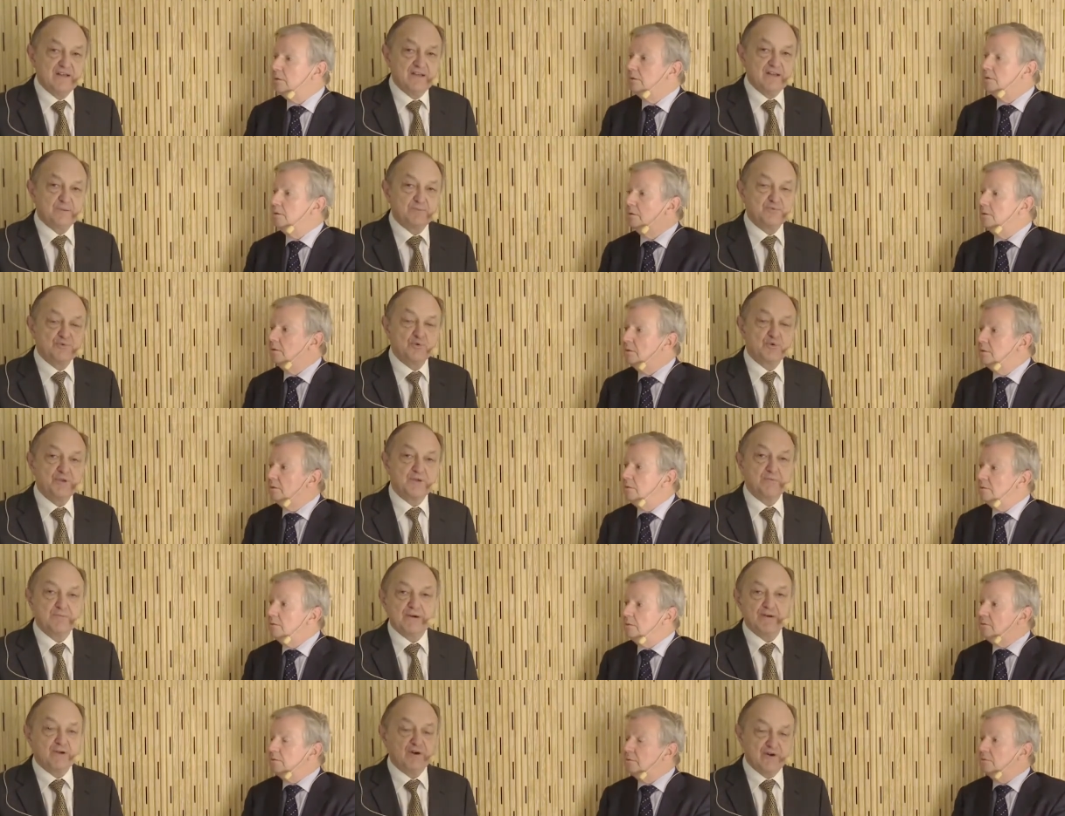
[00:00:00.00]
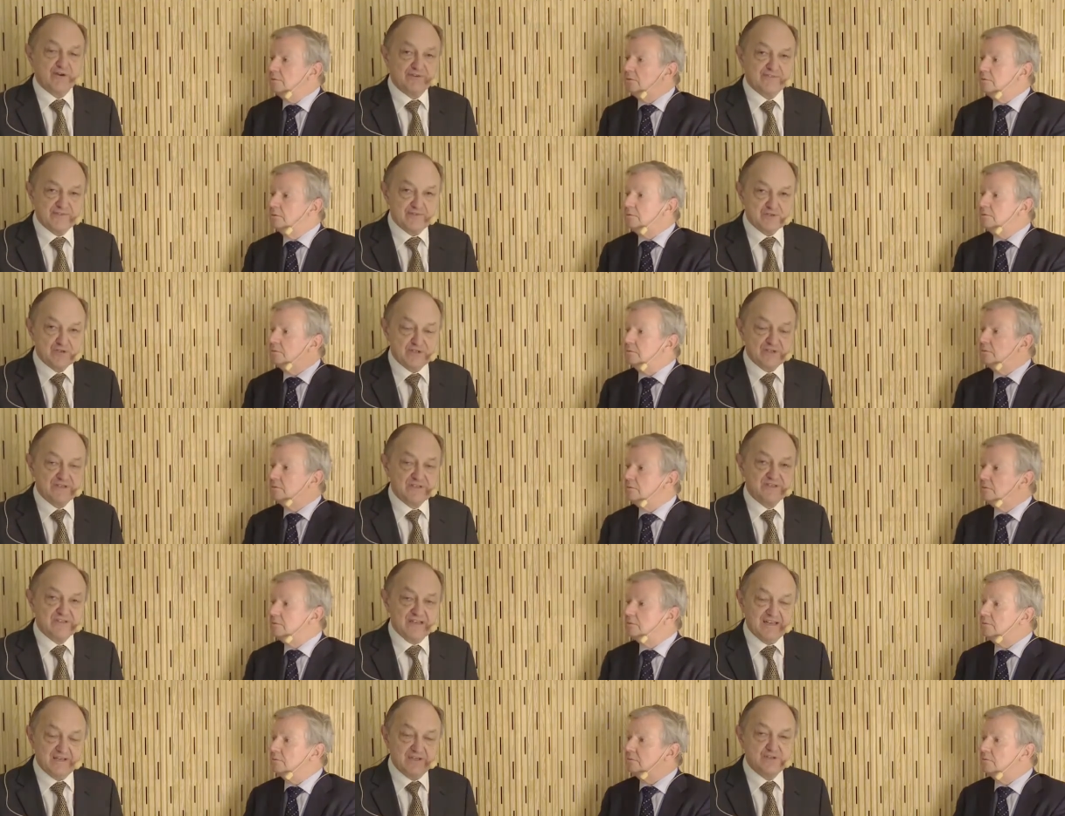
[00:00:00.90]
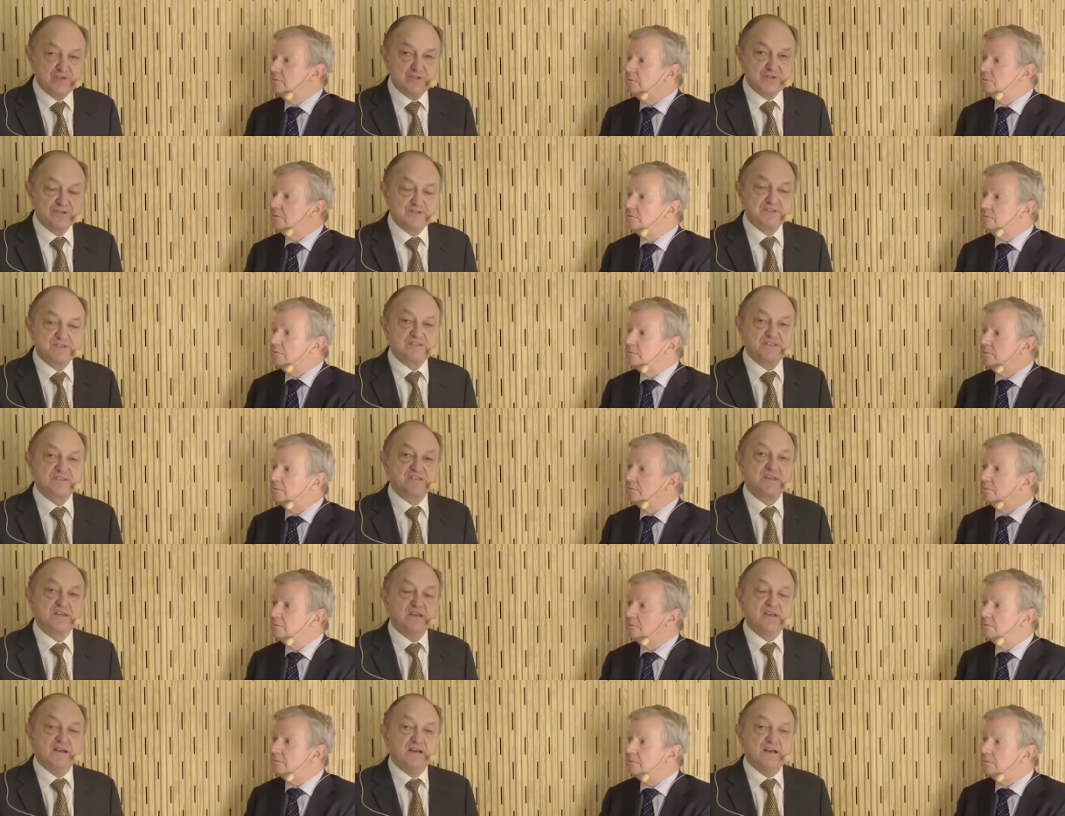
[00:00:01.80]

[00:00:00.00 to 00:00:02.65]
Speaker 1: And I'm talking about artificial intelligence